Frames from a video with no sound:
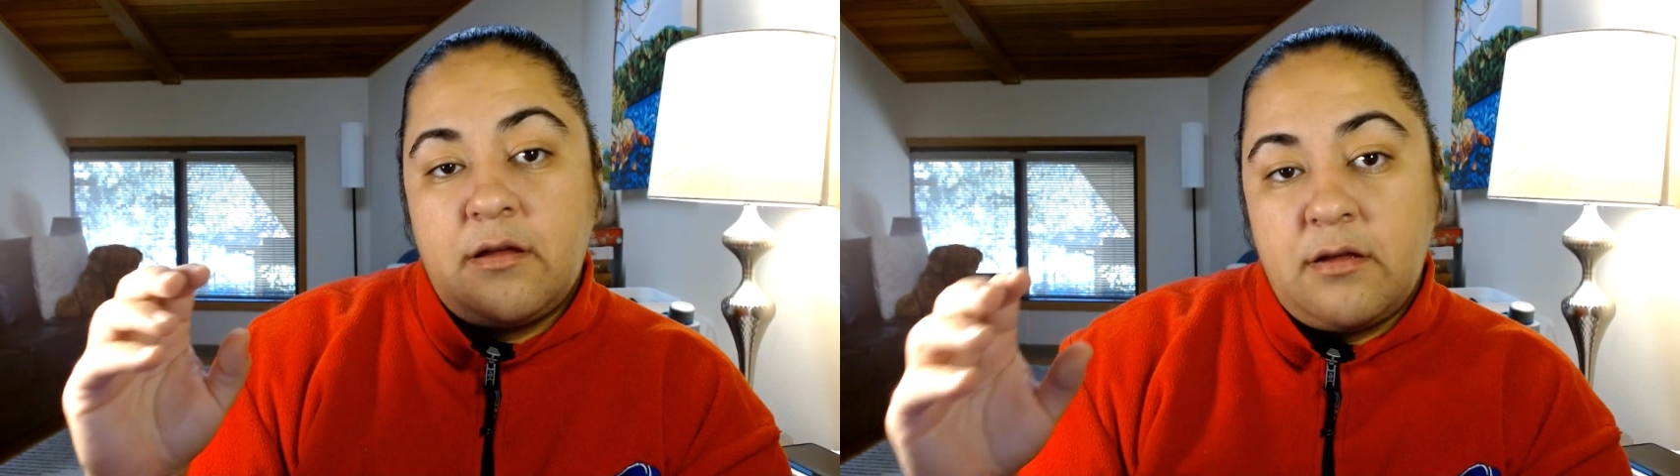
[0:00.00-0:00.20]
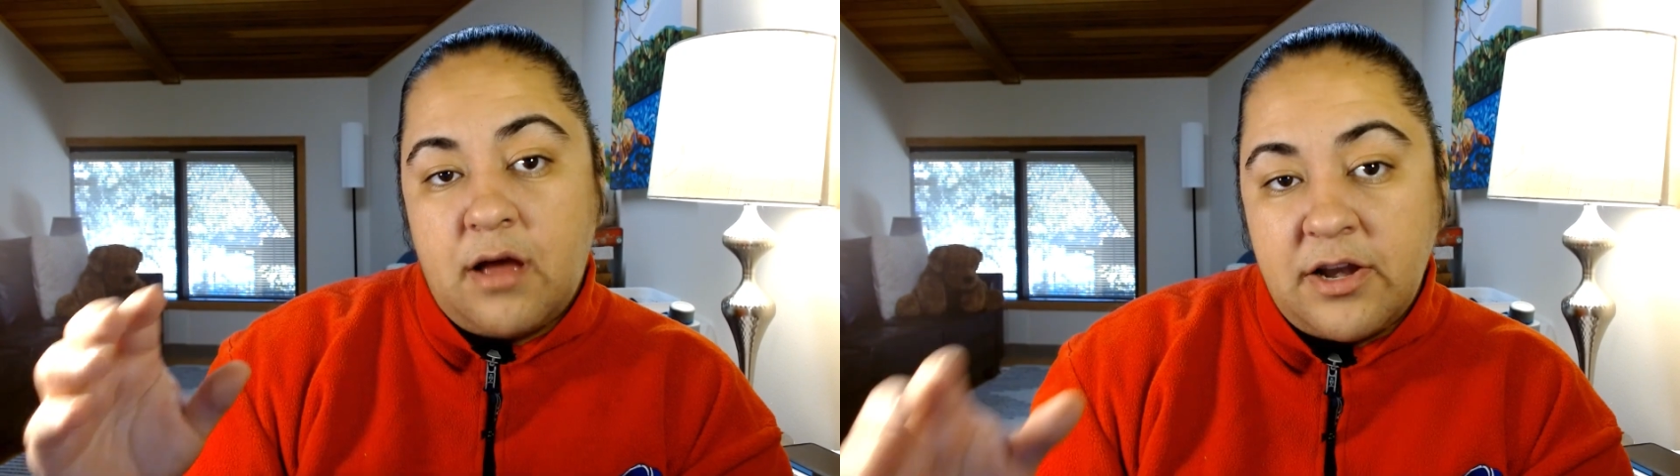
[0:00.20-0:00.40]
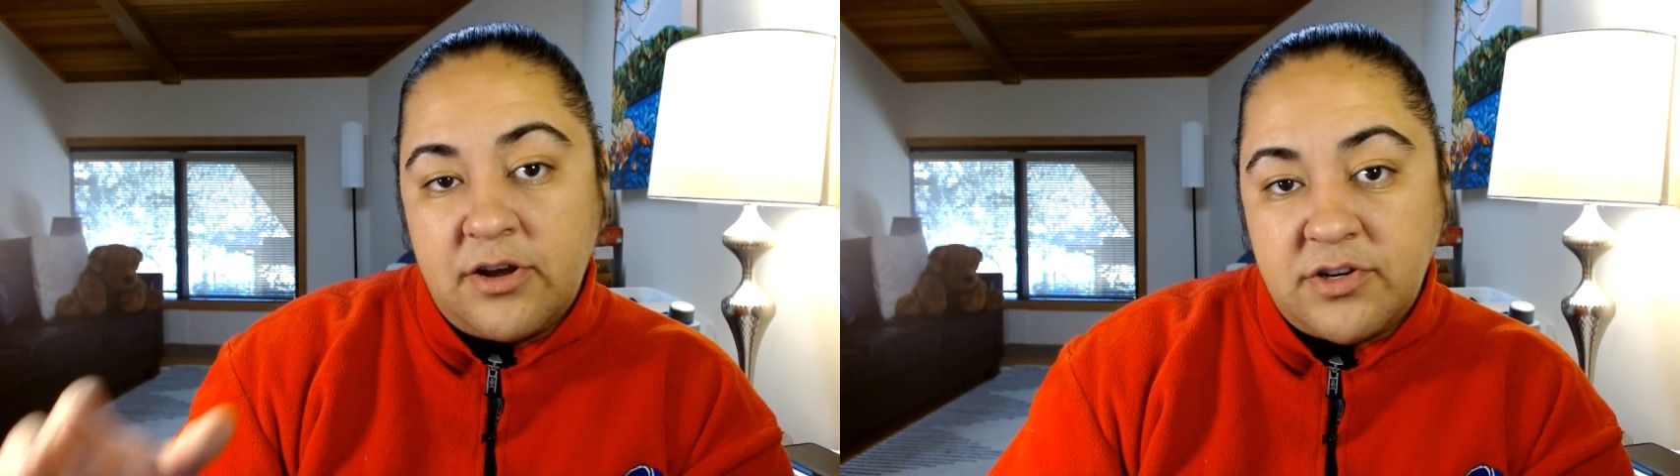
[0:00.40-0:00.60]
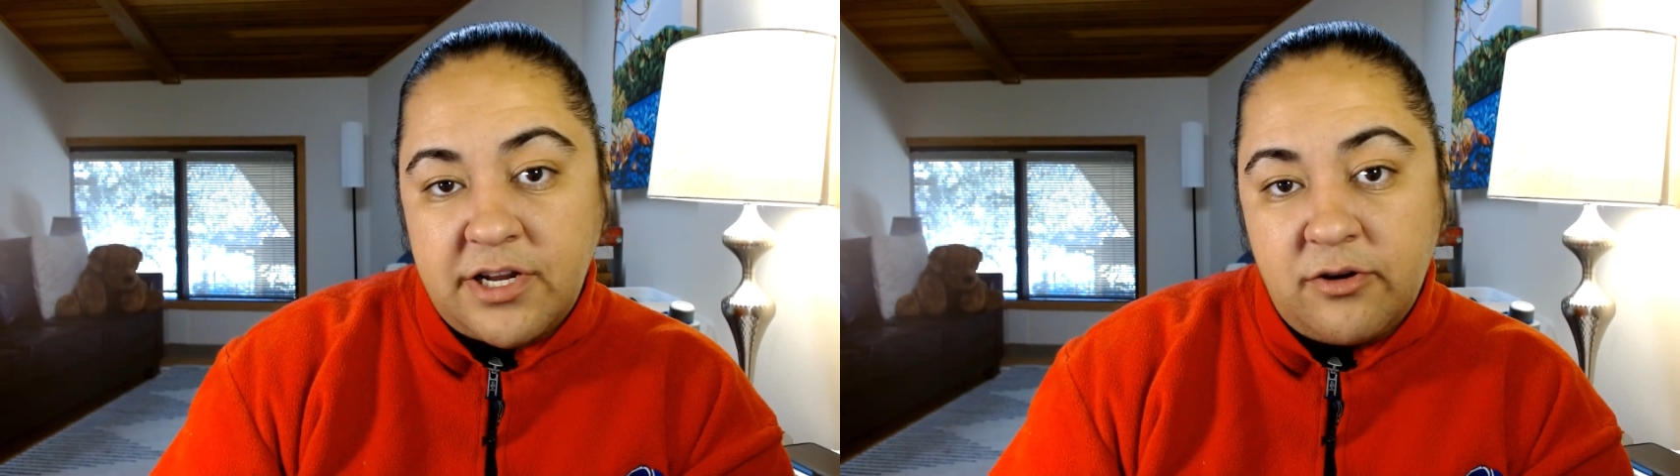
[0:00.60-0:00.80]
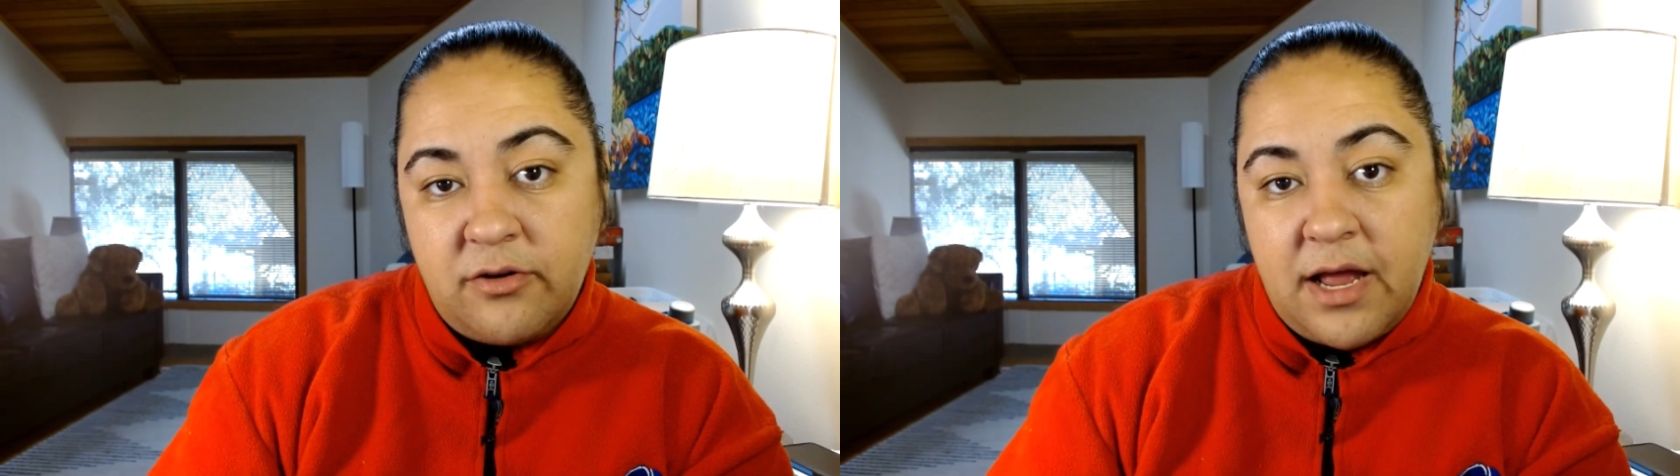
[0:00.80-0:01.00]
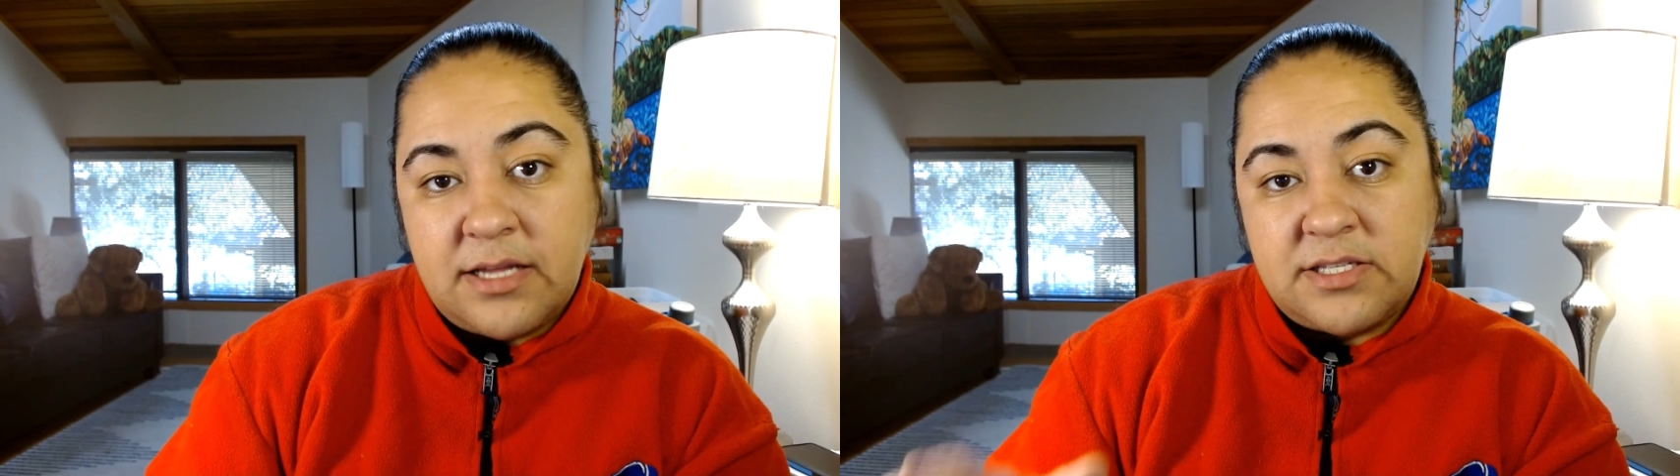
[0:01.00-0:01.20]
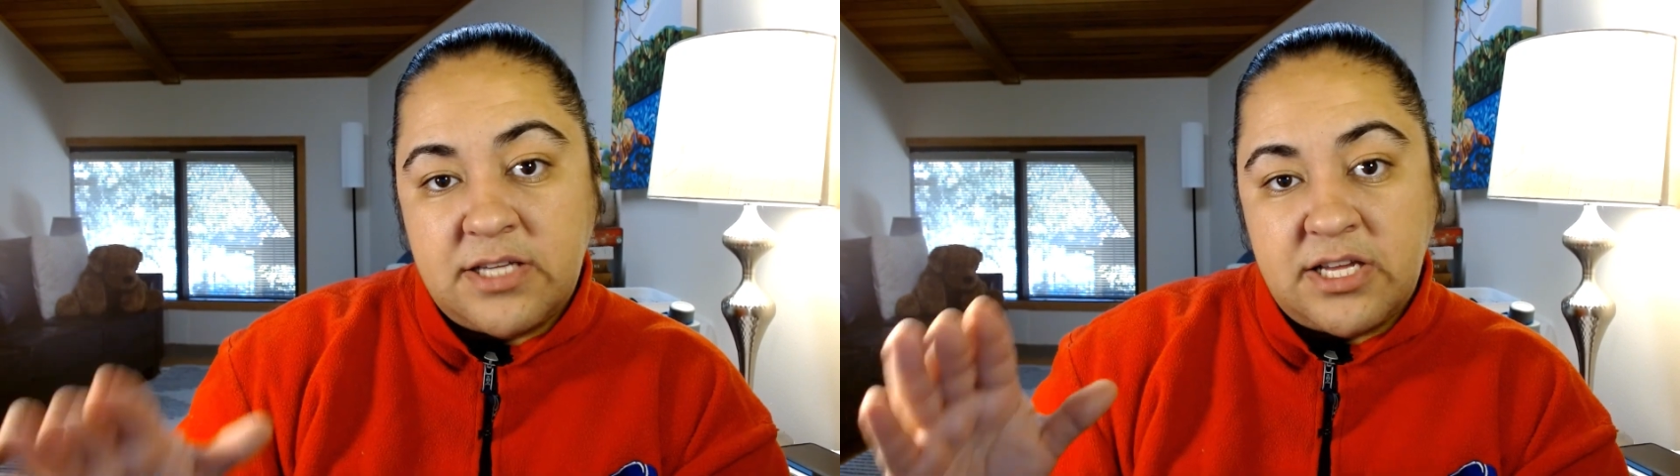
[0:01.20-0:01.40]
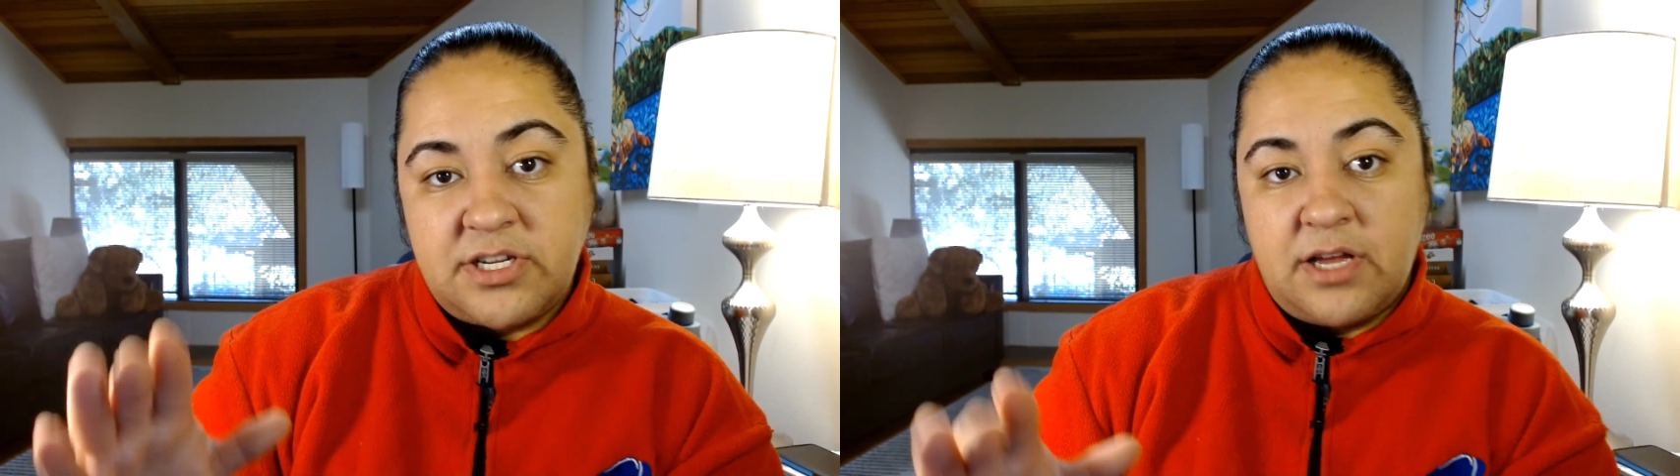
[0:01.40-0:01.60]
Under general
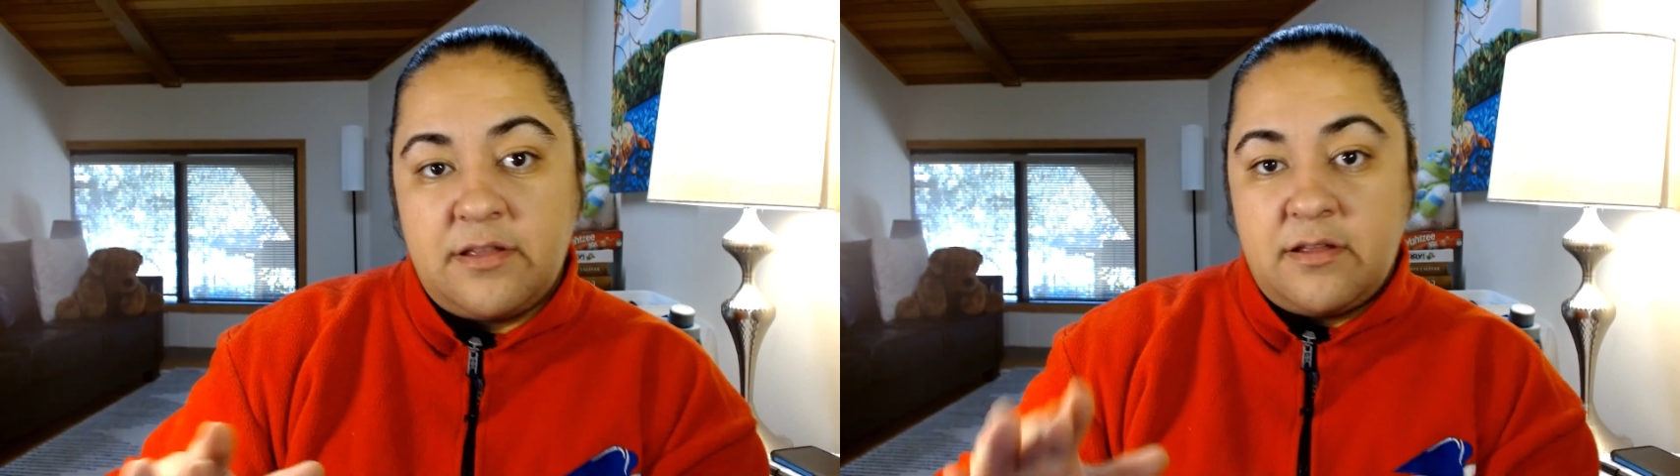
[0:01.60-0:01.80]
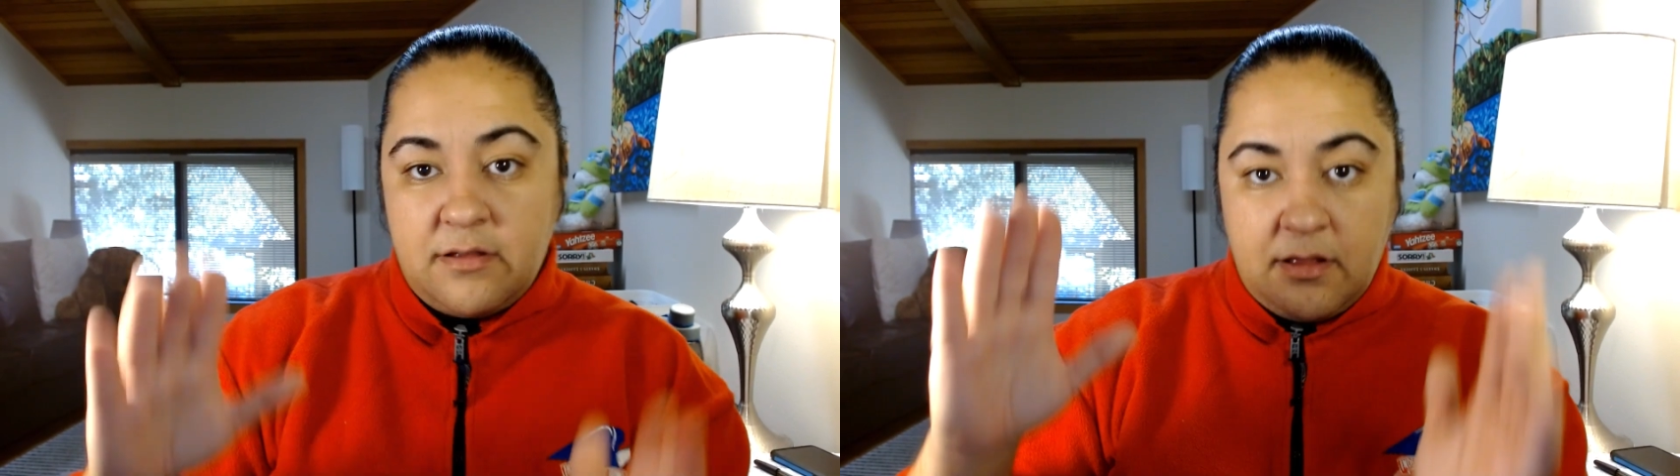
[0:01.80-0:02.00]
anesthesia,